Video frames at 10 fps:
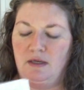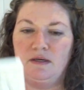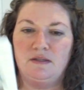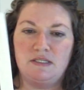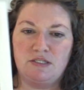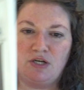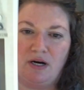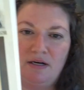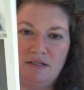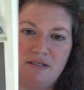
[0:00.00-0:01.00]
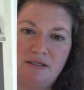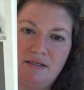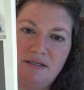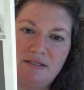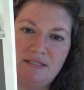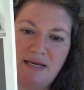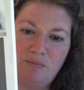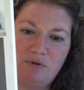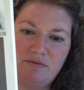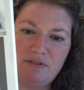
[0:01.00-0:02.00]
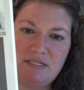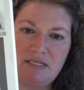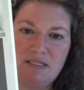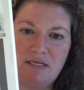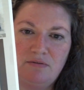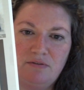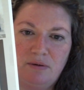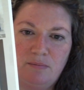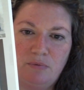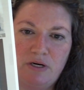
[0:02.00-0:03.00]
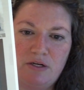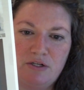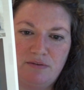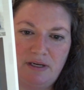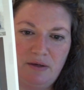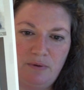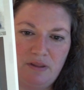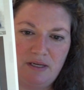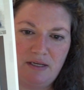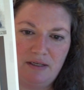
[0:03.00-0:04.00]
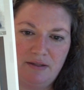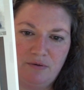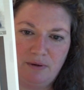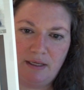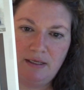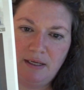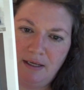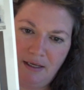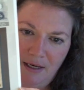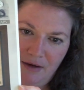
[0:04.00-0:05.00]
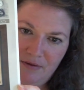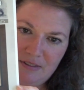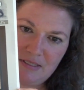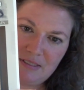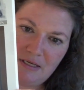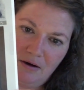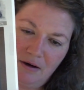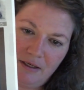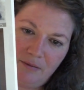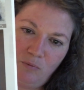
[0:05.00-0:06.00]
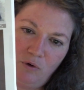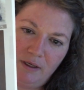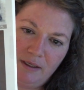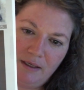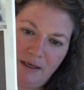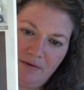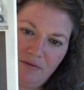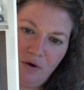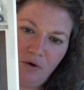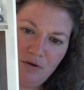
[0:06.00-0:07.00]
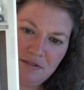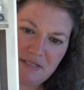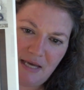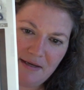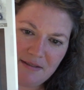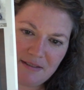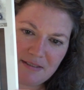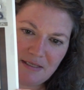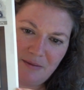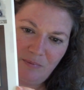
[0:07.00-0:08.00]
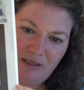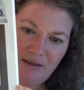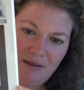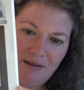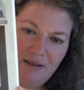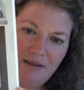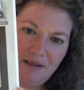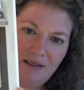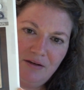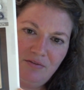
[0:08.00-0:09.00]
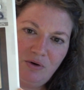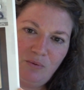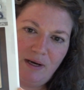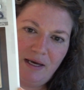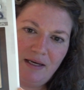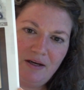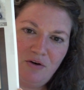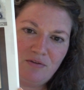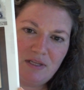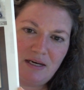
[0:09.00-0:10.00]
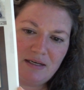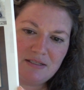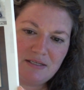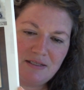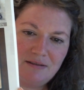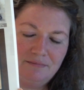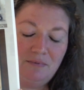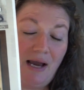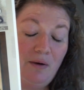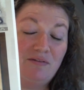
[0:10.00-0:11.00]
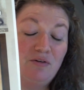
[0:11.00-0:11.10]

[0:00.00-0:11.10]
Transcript: This chart, Sampler of the Season from Brenda Gervais with By Needle and Thread, and this is the autumn one. I have the whole set that's going to be given away over the next however